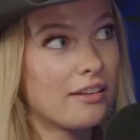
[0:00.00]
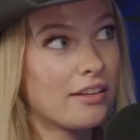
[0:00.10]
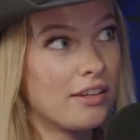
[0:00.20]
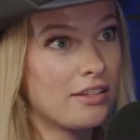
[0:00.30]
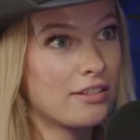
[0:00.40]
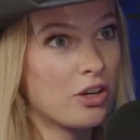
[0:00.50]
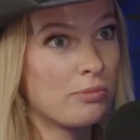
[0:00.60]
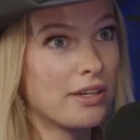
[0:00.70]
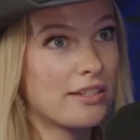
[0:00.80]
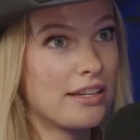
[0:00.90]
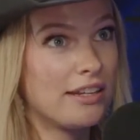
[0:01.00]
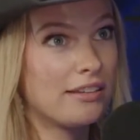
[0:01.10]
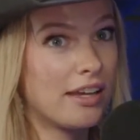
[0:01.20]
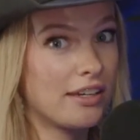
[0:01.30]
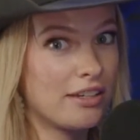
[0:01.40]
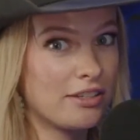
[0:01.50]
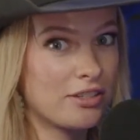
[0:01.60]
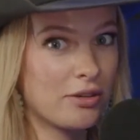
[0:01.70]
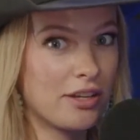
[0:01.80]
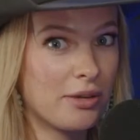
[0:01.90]
Keystone because I didn't like
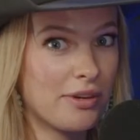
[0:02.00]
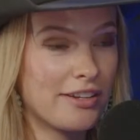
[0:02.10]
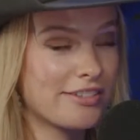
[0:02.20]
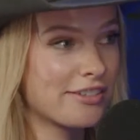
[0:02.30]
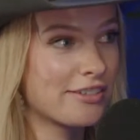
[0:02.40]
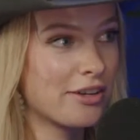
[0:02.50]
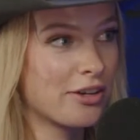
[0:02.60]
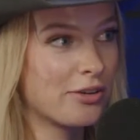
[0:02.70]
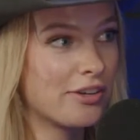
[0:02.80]
Keystone anyways. So